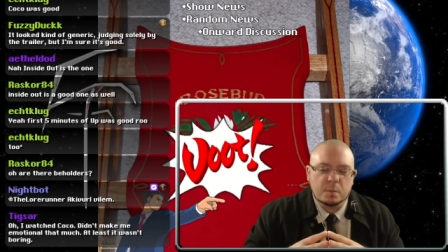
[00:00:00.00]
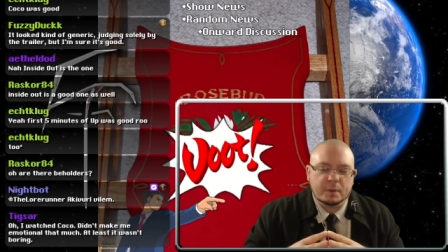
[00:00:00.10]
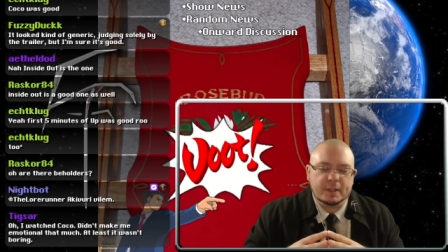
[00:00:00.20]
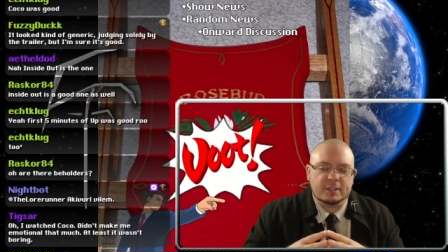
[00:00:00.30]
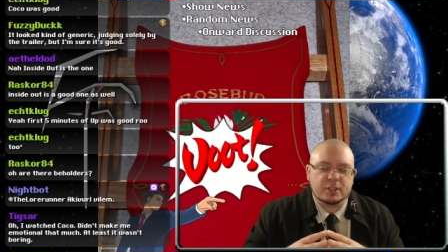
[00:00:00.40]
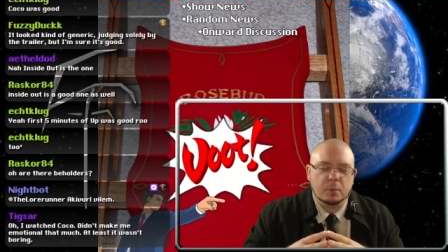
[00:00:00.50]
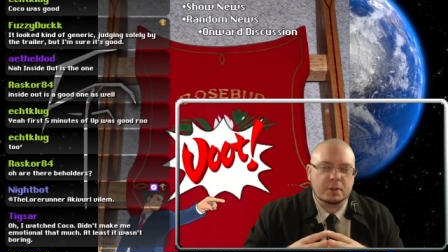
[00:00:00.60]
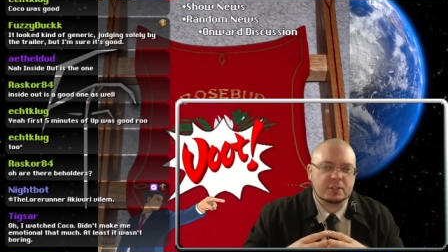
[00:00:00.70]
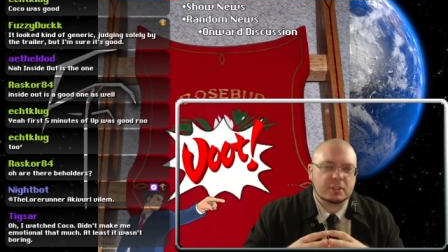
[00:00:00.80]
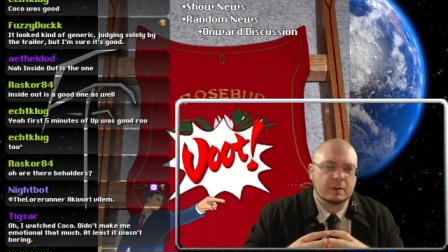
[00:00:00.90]
But then someone
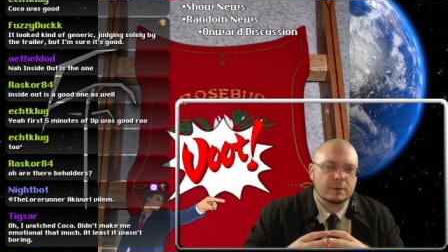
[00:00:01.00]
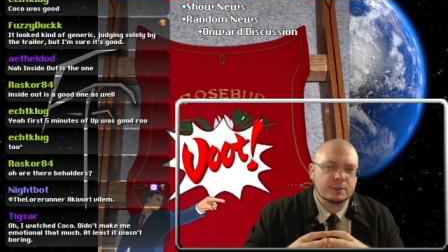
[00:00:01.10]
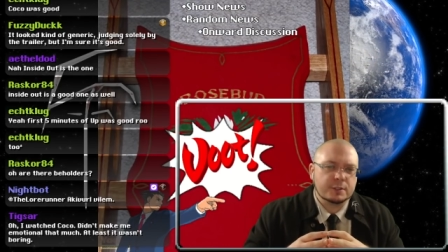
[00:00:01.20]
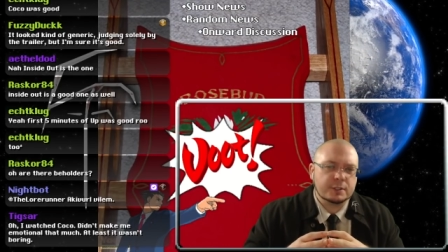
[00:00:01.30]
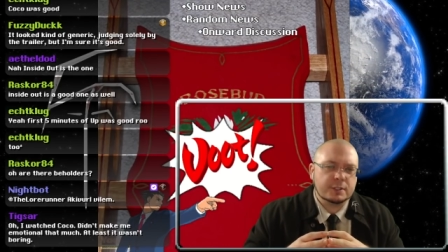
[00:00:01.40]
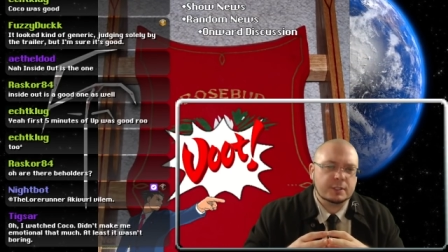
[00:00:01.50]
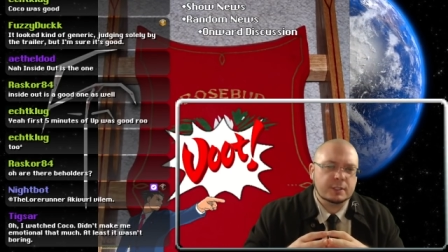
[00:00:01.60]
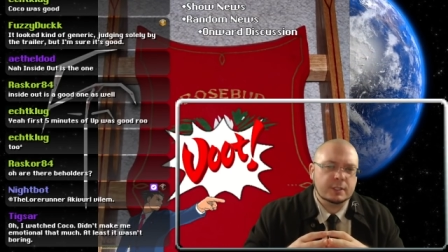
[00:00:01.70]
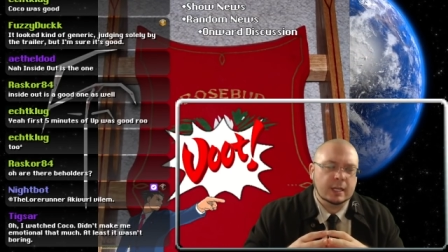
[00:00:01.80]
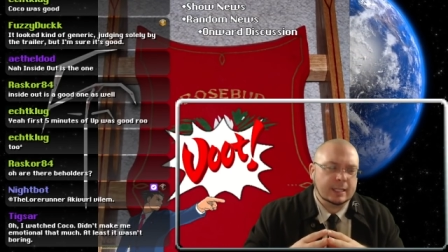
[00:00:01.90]
discovers
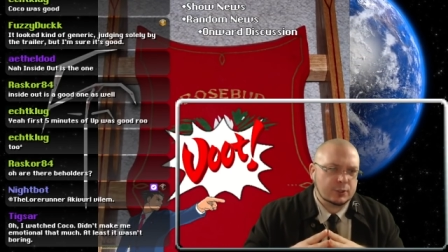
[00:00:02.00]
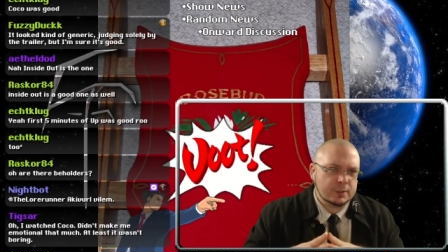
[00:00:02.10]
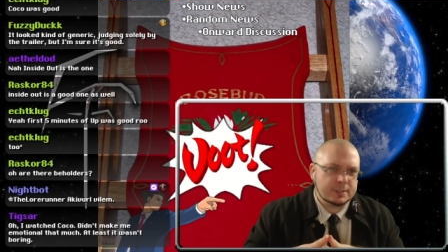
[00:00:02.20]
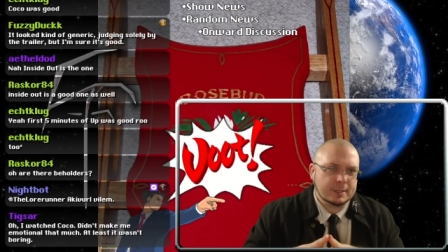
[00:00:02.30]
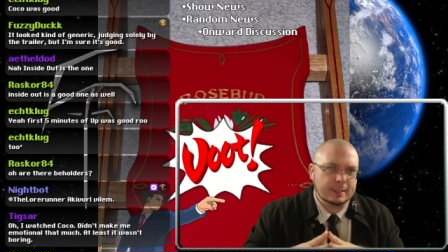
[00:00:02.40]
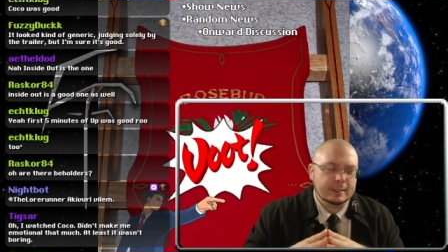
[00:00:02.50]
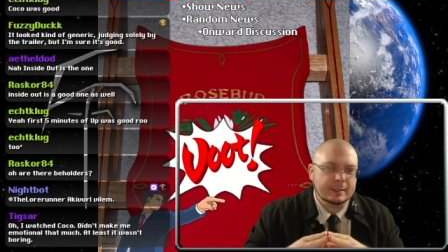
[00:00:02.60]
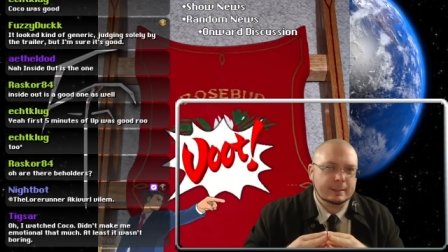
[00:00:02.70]
electricity.